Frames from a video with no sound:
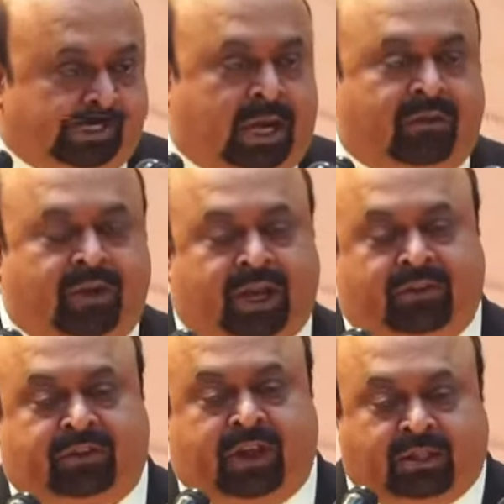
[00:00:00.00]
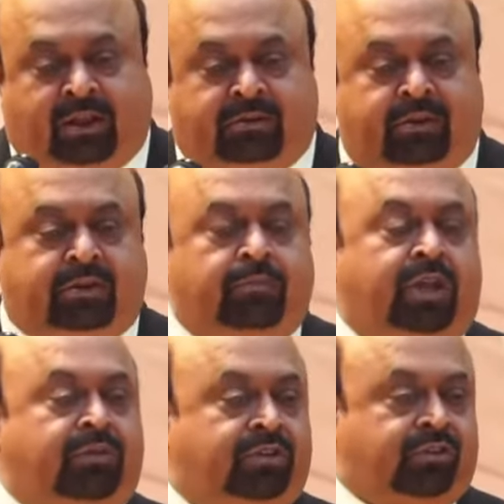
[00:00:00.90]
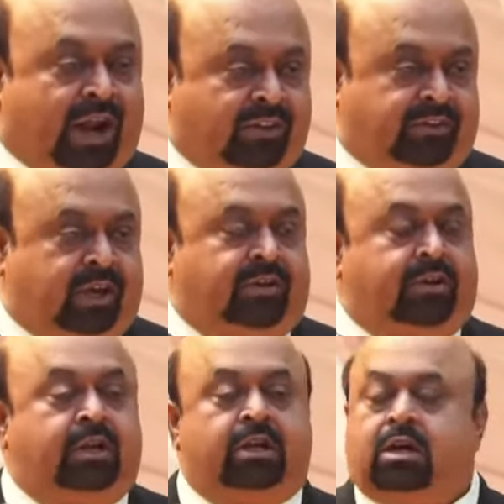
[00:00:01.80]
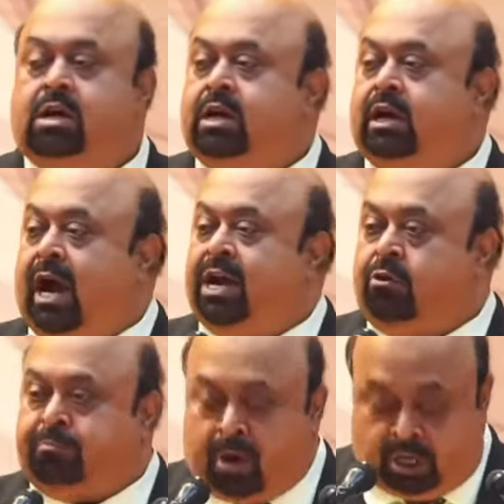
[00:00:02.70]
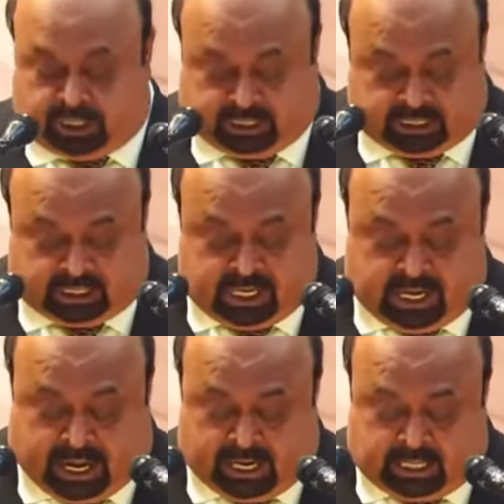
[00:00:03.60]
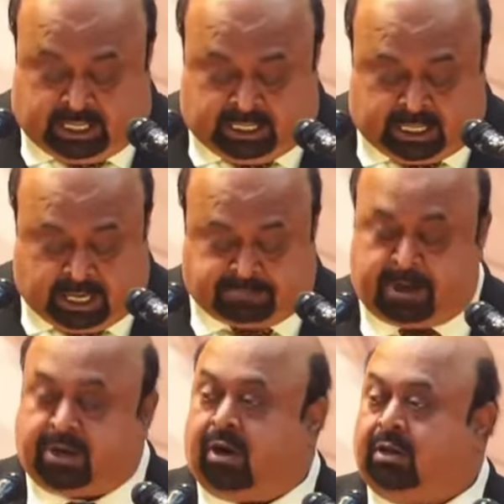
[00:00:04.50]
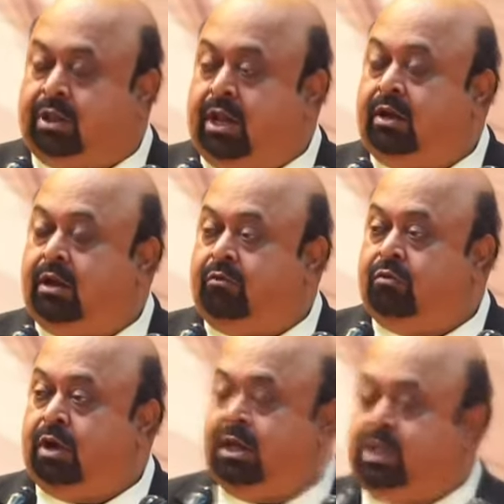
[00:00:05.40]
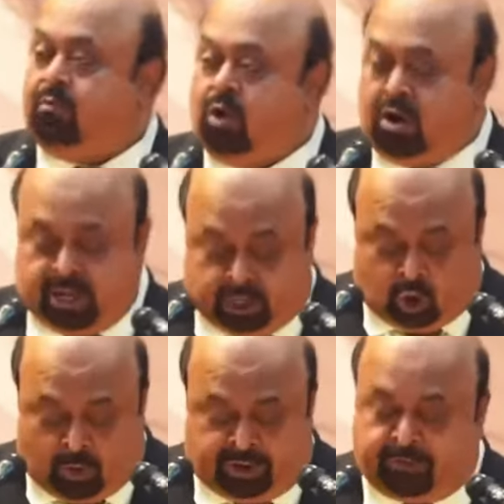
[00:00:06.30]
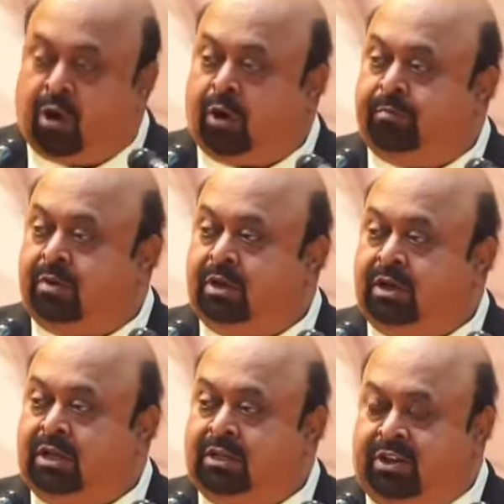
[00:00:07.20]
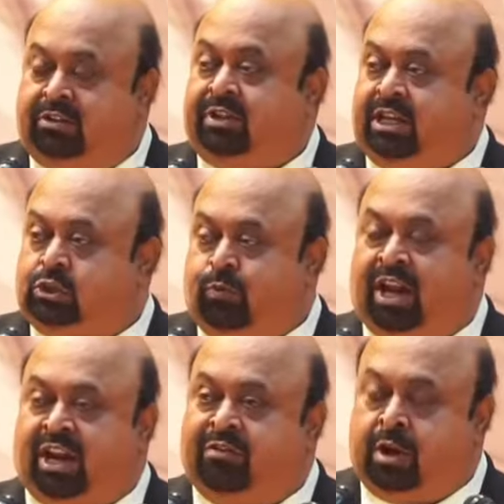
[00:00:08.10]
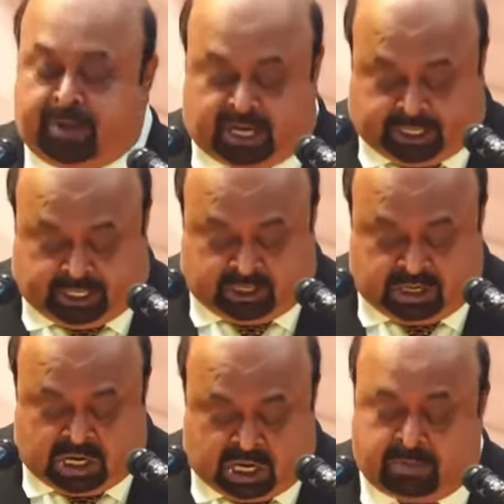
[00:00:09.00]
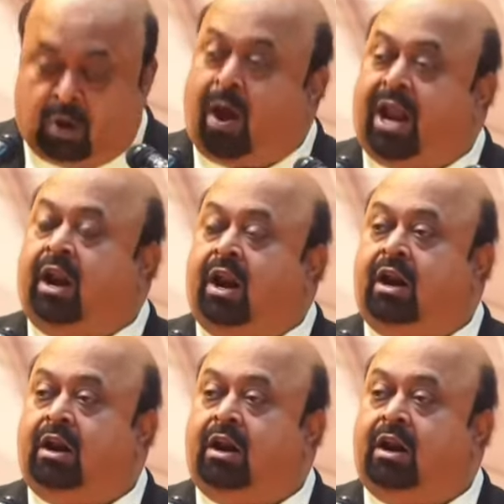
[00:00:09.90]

But whereas ethics is something which transcends kind of politics. And in that particular thing, in the World Economic Forum, these things were reverberating. Number one,